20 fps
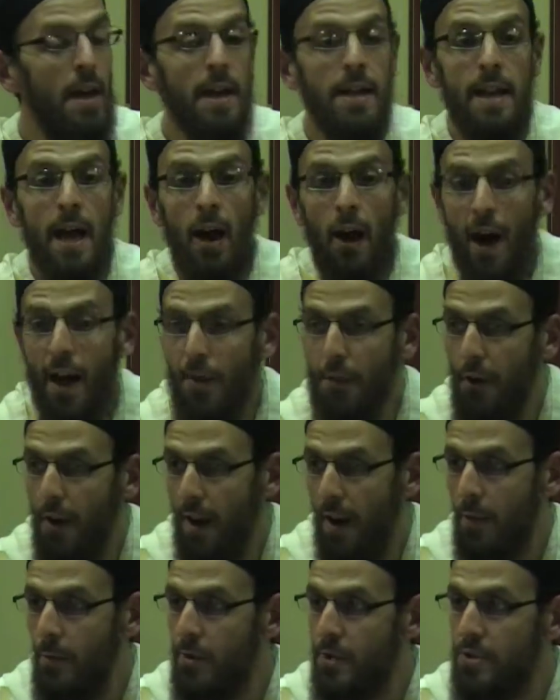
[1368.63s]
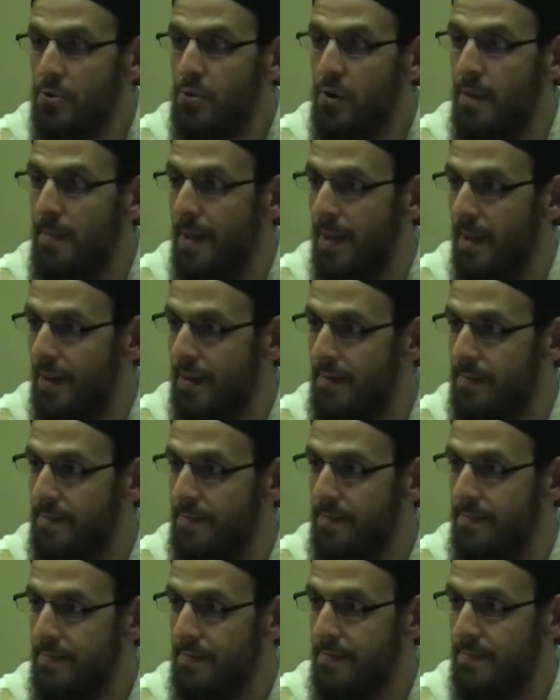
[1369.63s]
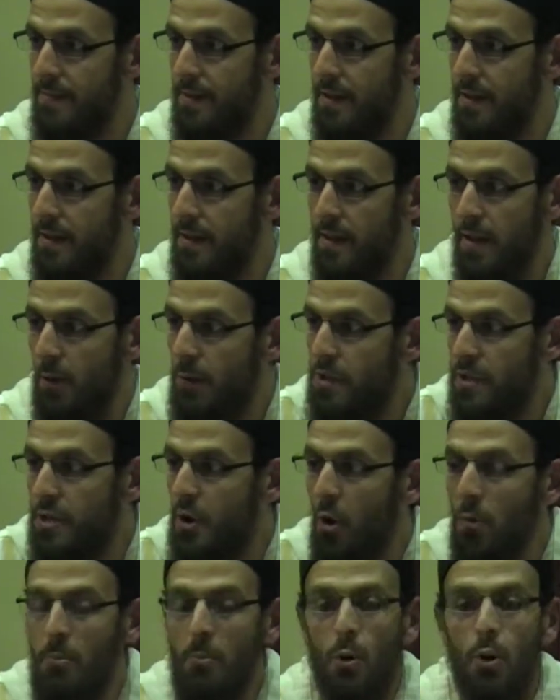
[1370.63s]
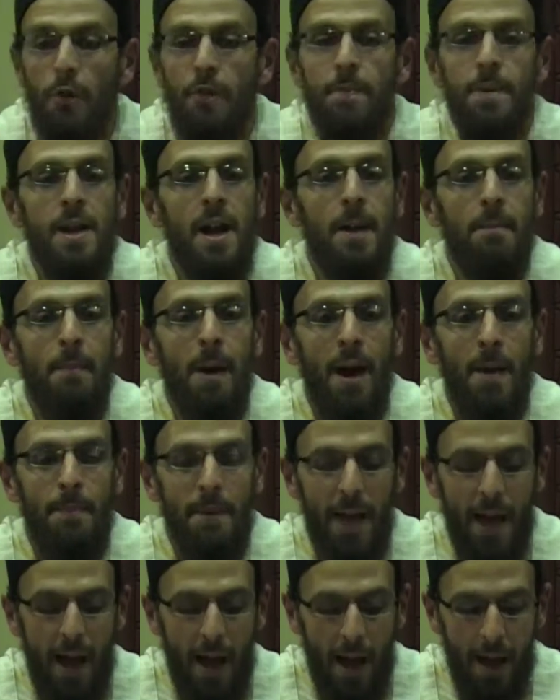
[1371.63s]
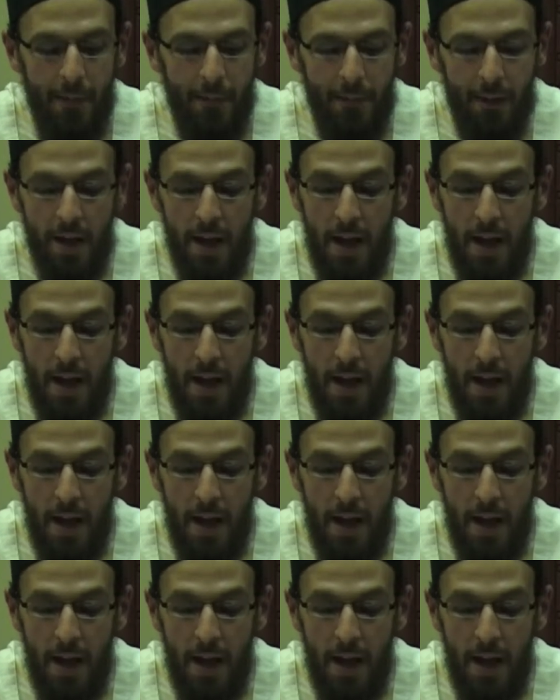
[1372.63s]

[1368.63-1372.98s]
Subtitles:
Now I thought I was dreaming. There was no movement on my behalf.